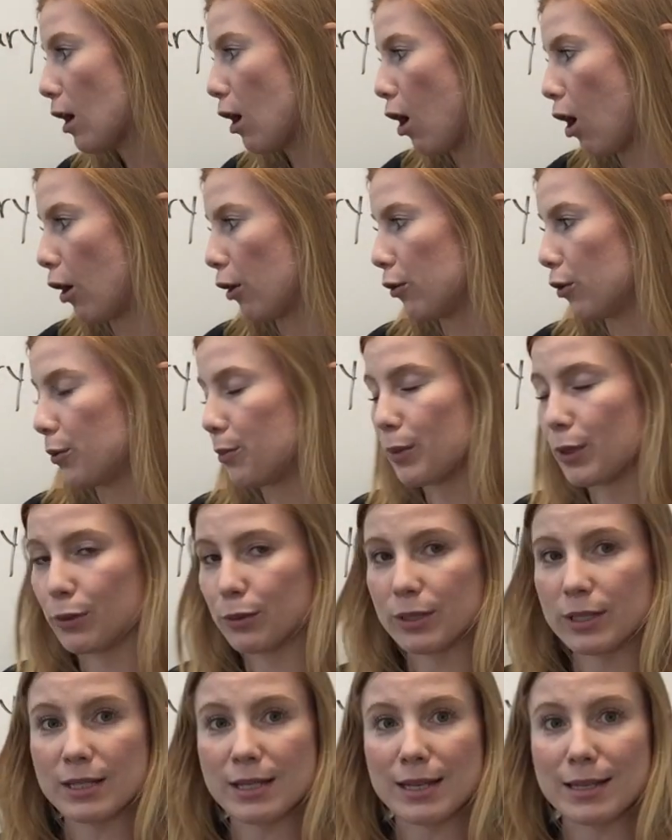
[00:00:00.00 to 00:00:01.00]

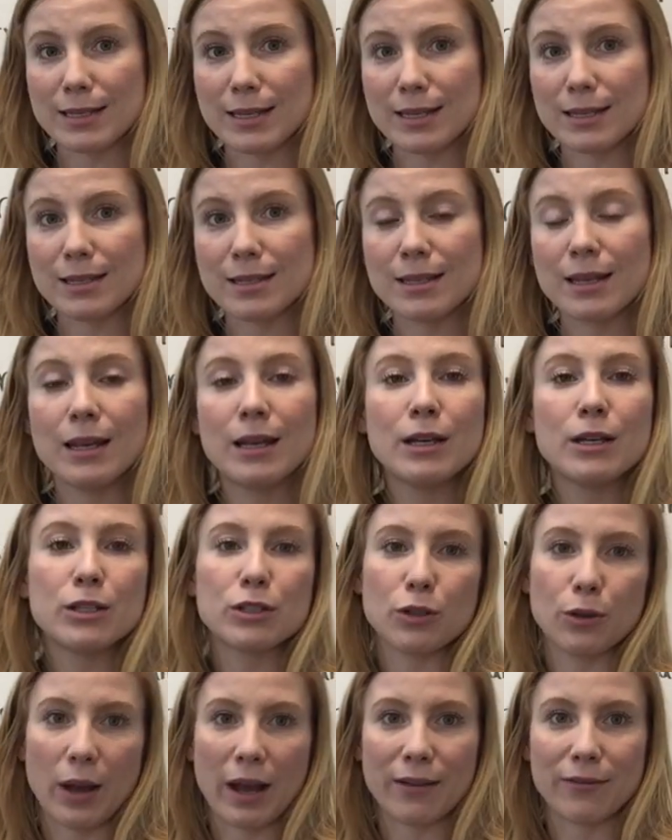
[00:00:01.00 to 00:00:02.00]
Autoimmune diseases,
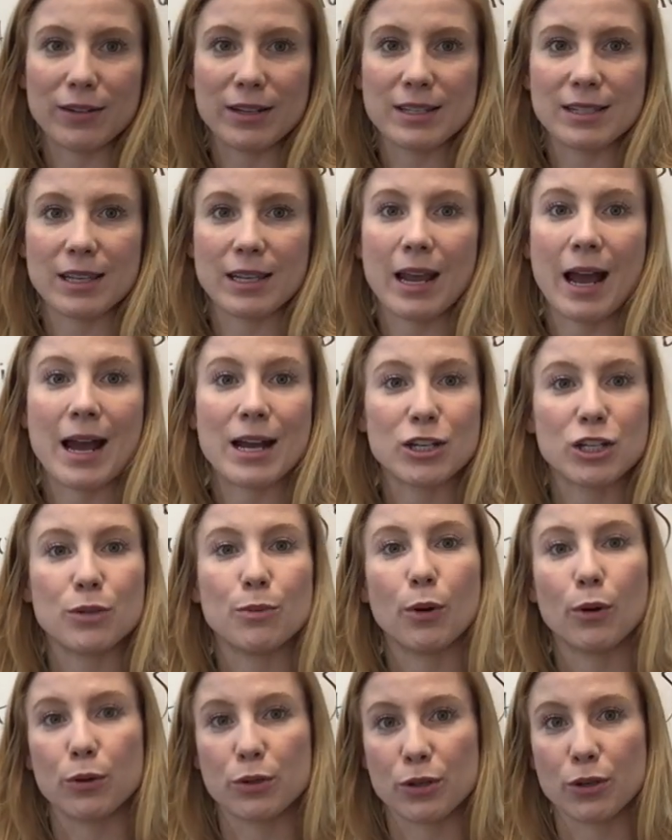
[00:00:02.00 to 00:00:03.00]
so obviously
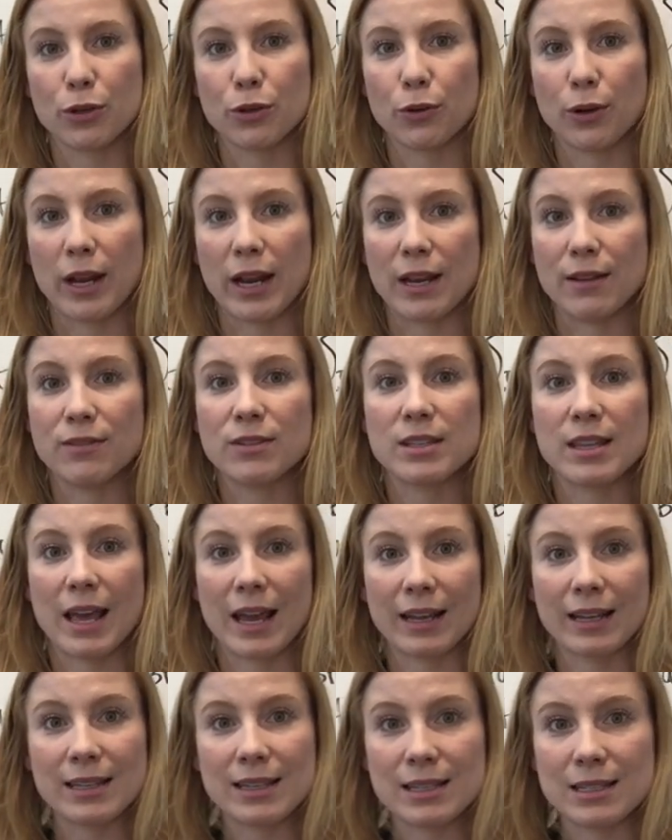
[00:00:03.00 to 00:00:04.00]
Hashimoto's or Graves',
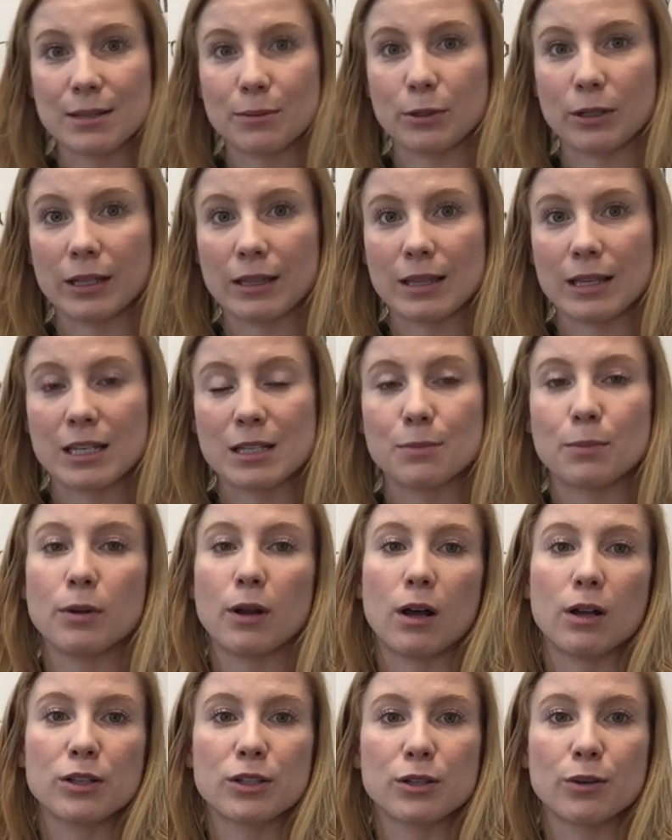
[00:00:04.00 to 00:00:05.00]
that can stimulate this, but
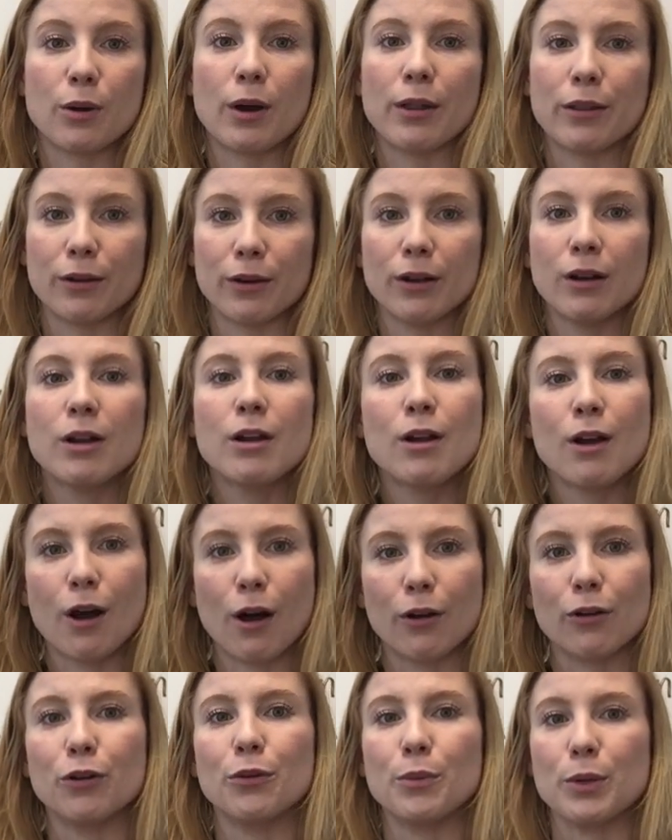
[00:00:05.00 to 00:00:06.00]
also other
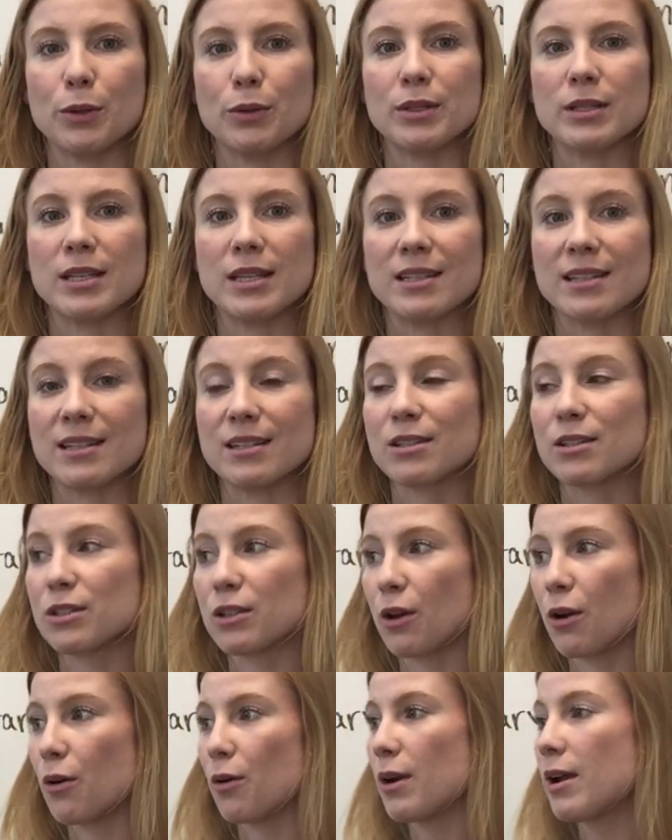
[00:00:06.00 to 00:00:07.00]
autoimmune diseases.
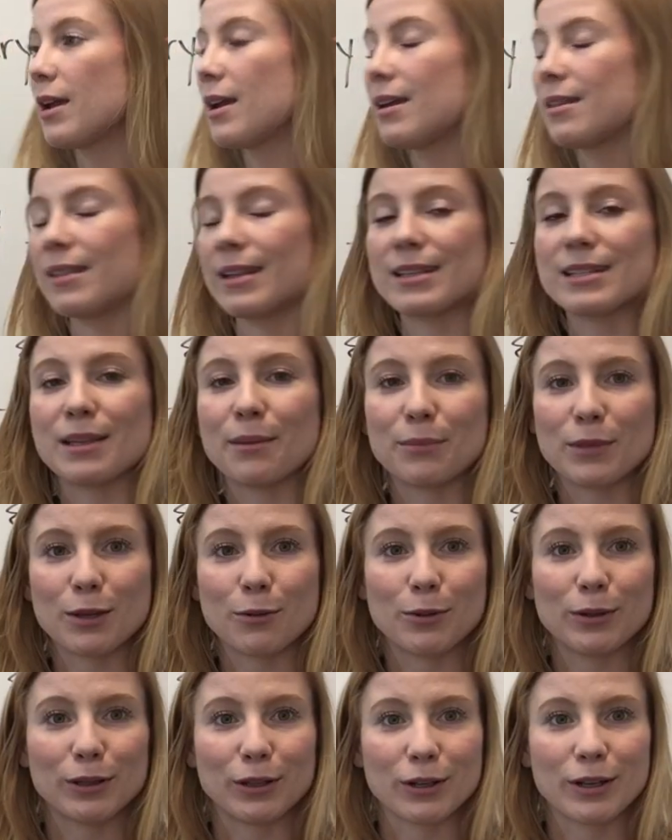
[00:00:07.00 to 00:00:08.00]
So that's something
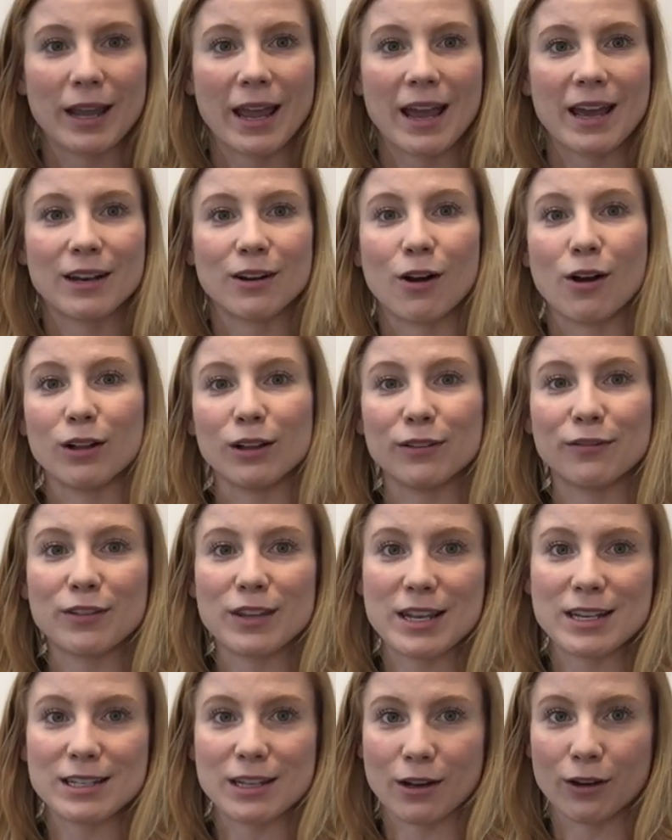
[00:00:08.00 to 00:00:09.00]
we look at, all of
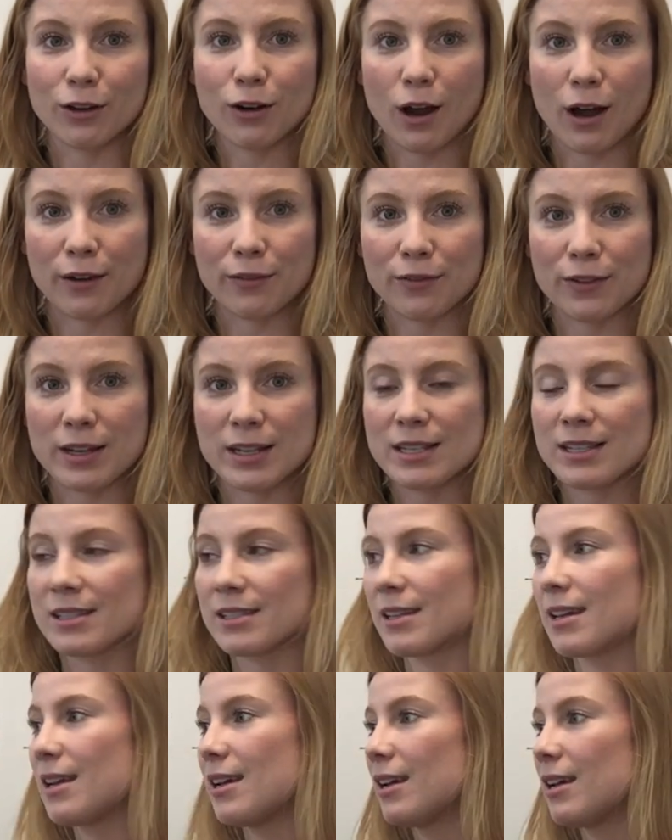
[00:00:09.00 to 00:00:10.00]
these in our
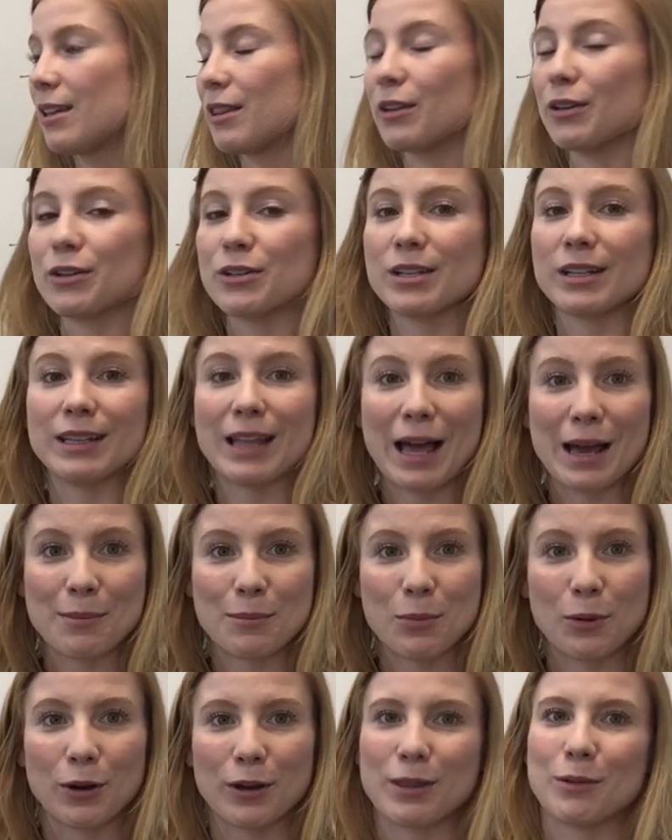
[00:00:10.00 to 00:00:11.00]
office. There's a lot
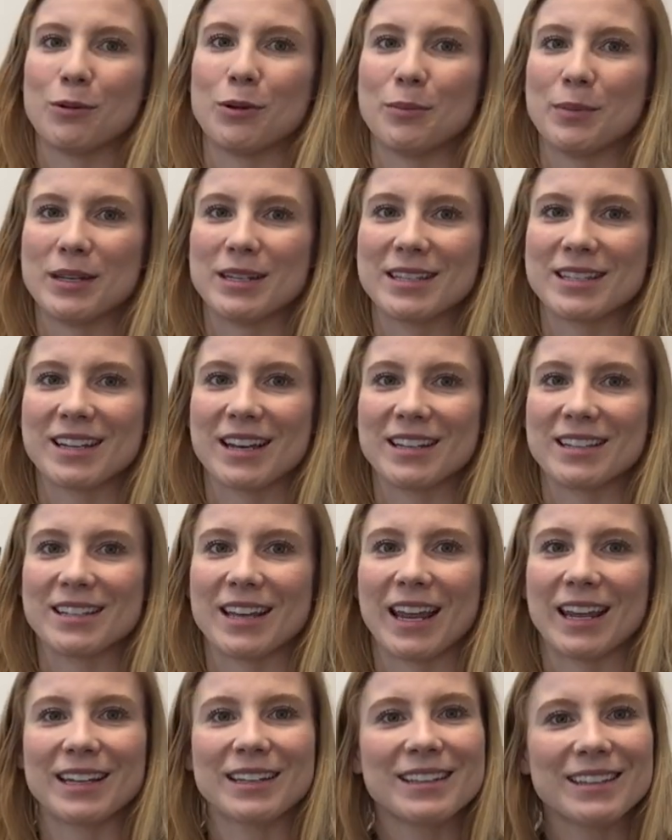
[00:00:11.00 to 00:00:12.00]
more that we'll be
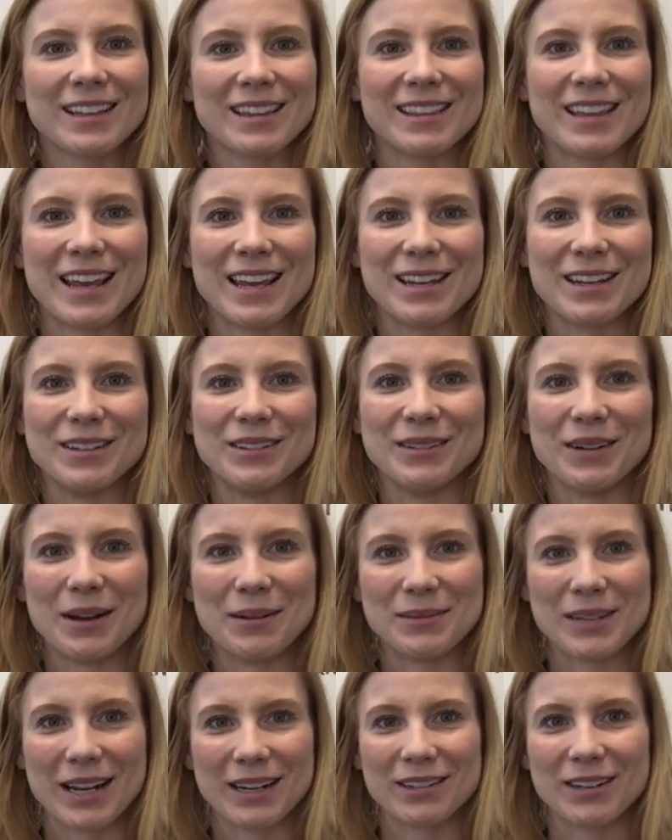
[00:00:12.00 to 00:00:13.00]
discussing. Thank you.
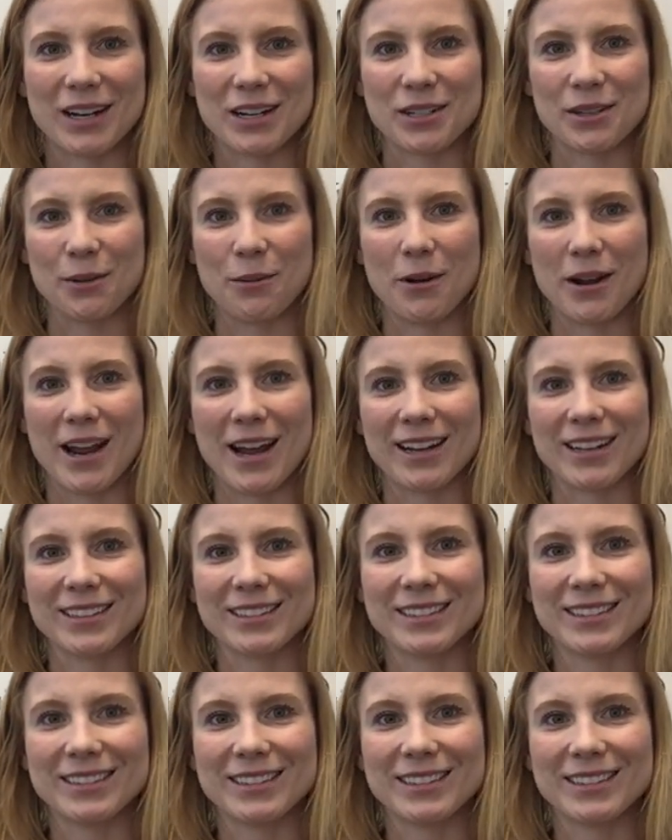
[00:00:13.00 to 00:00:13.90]
I'm Dr. Ashley Woyak.